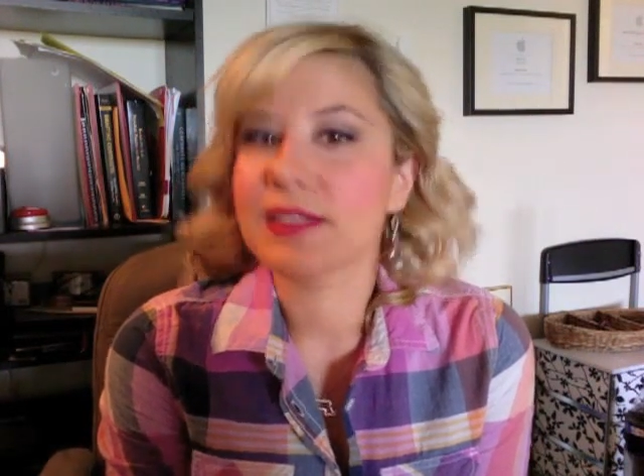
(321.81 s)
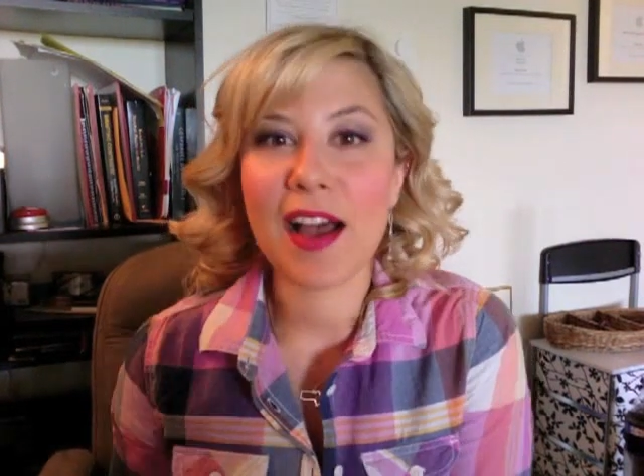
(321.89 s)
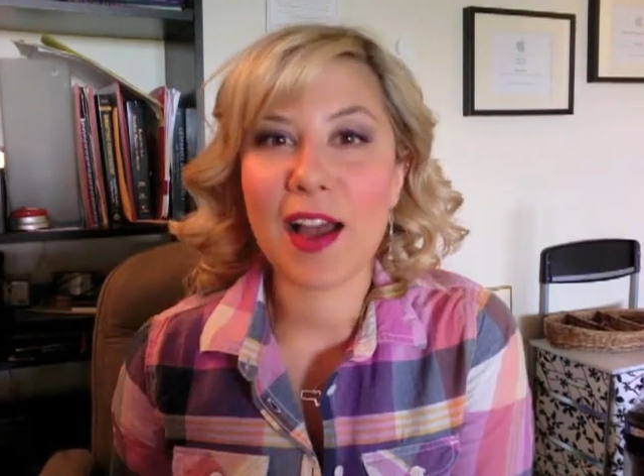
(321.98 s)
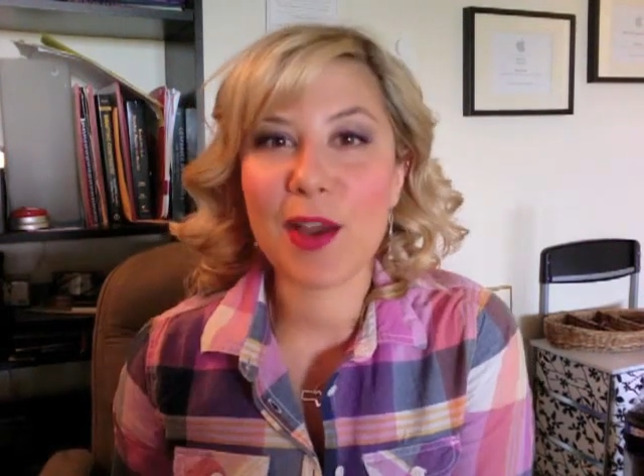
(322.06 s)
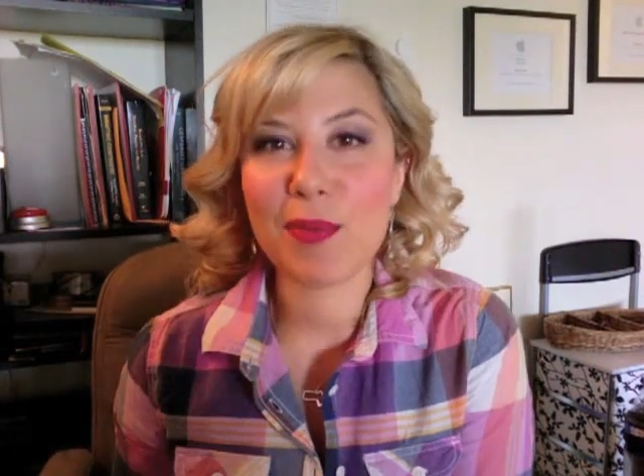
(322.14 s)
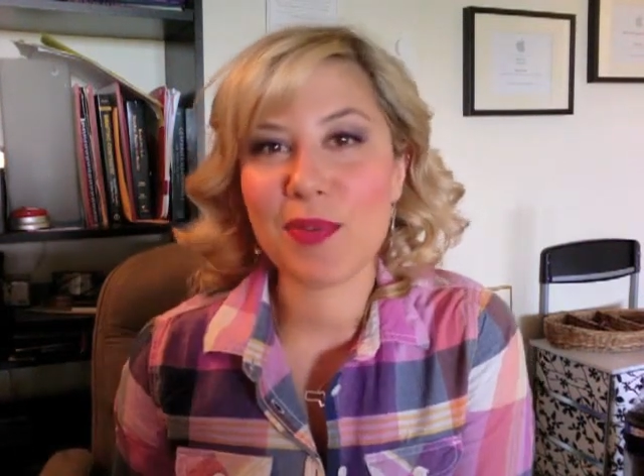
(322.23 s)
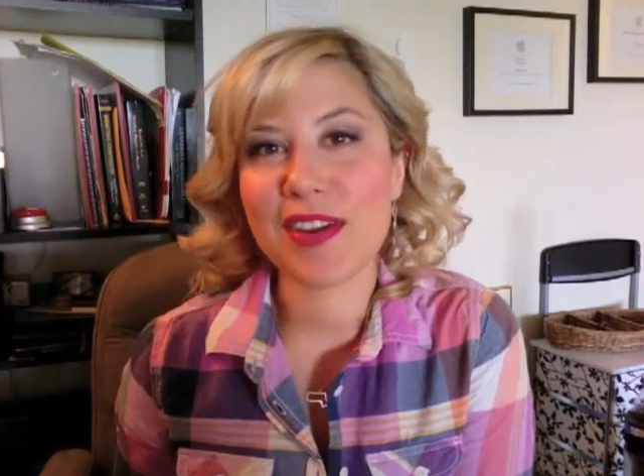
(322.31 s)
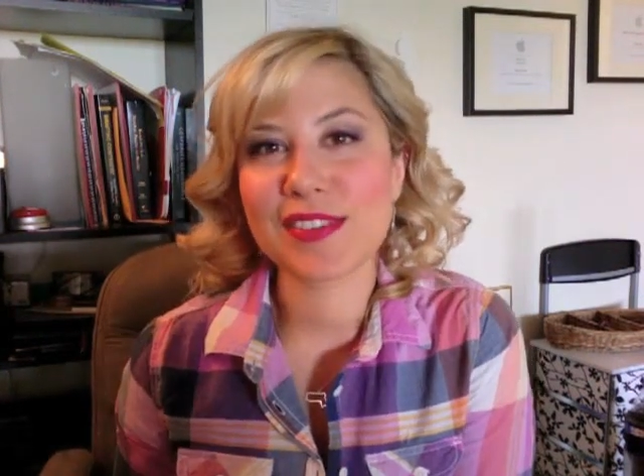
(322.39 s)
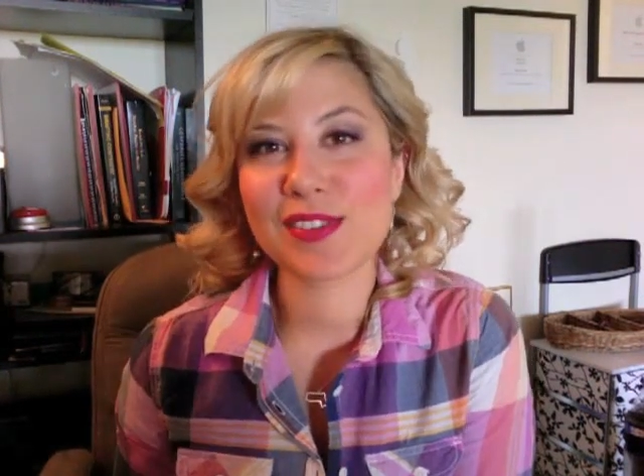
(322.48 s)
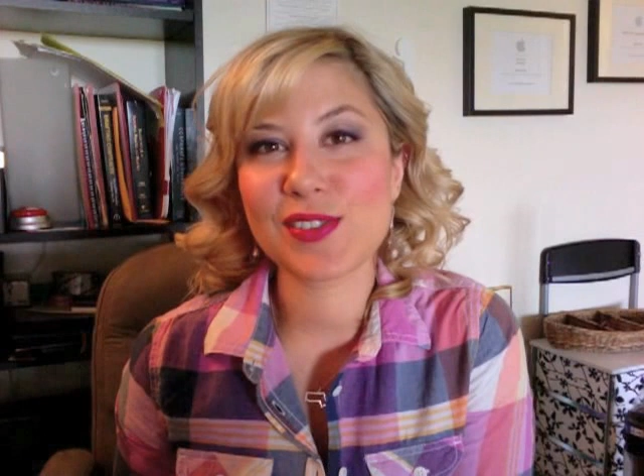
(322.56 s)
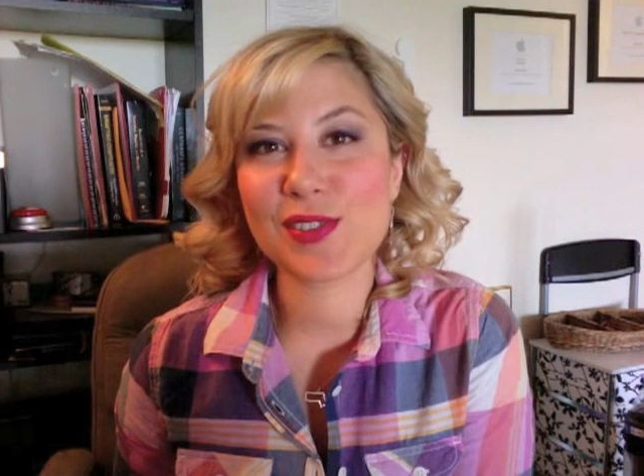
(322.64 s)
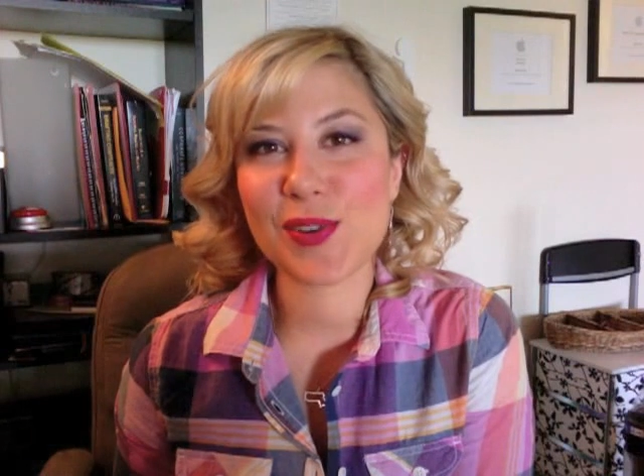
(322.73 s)
I hope you guys
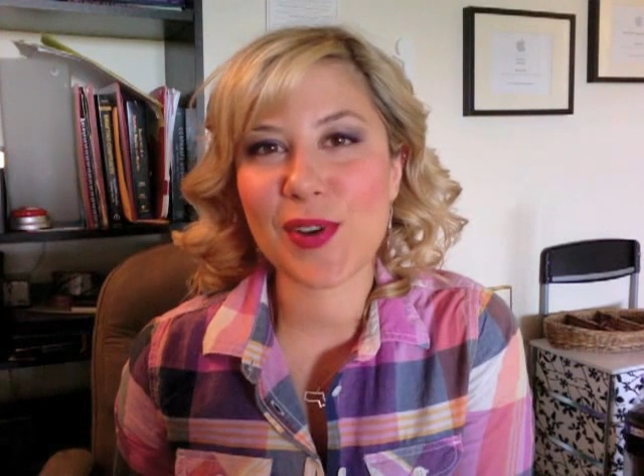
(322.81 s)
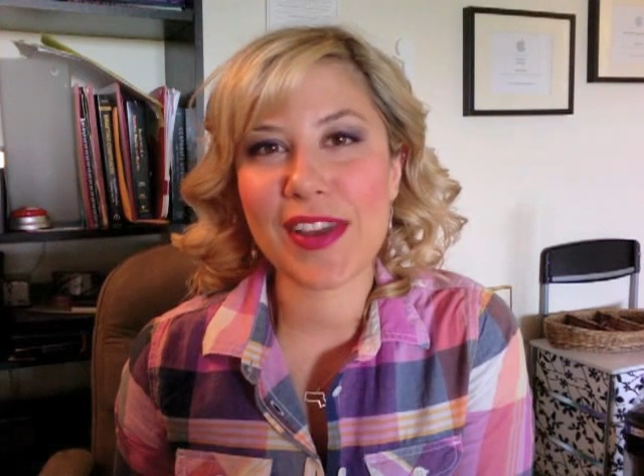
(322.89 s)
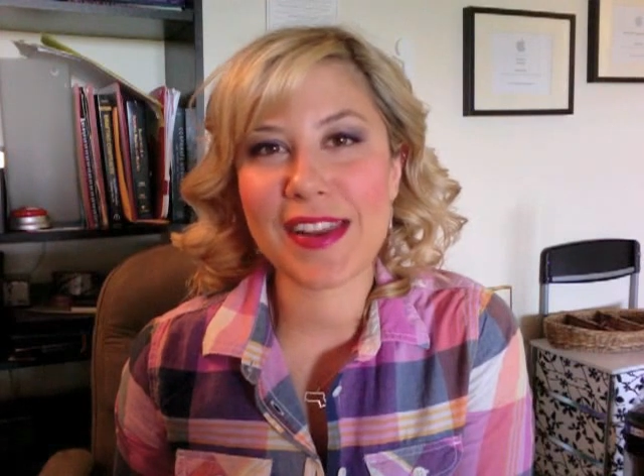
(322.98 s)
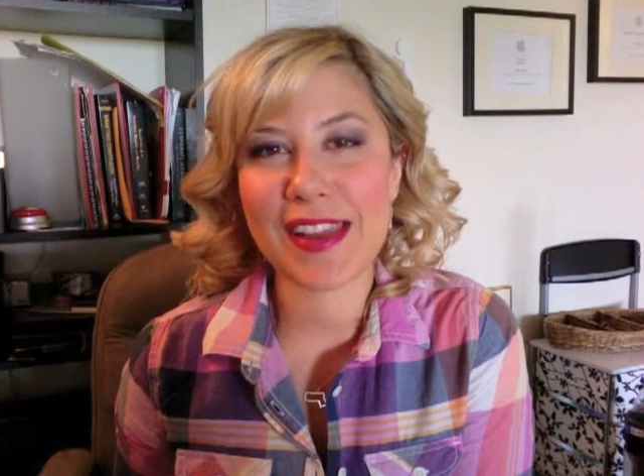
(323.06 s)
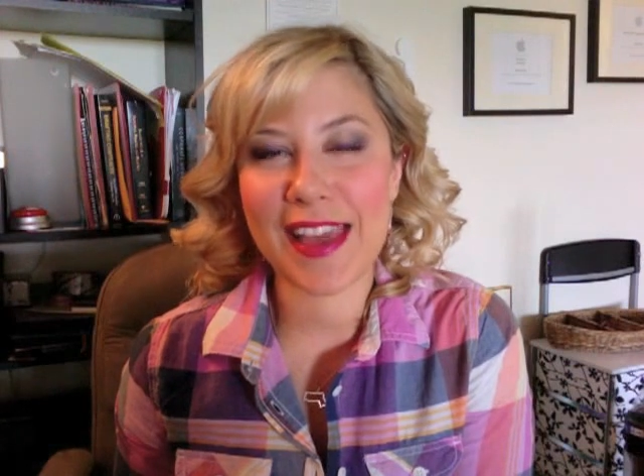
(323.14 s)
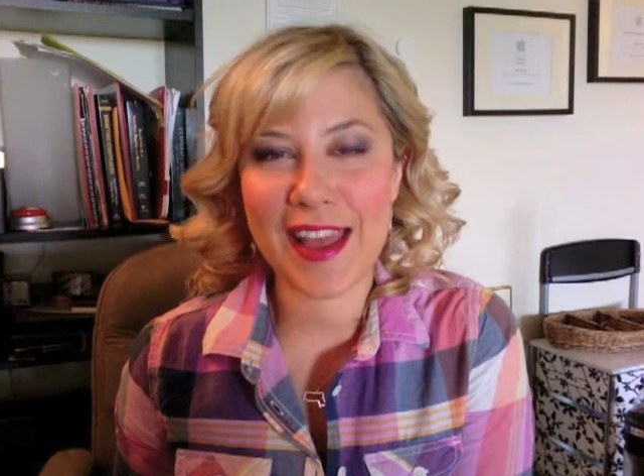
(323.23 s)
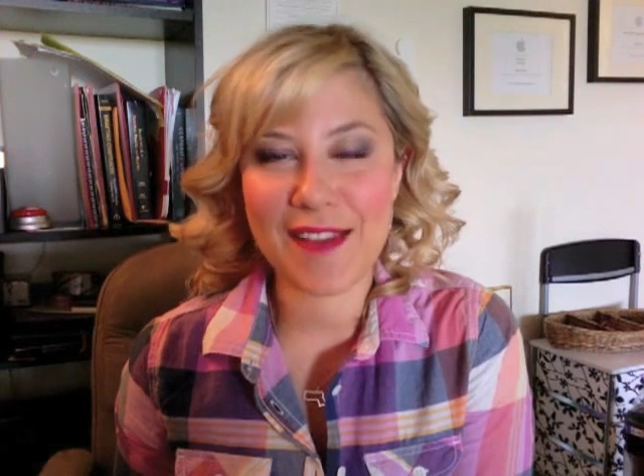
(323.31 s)
enjoyed and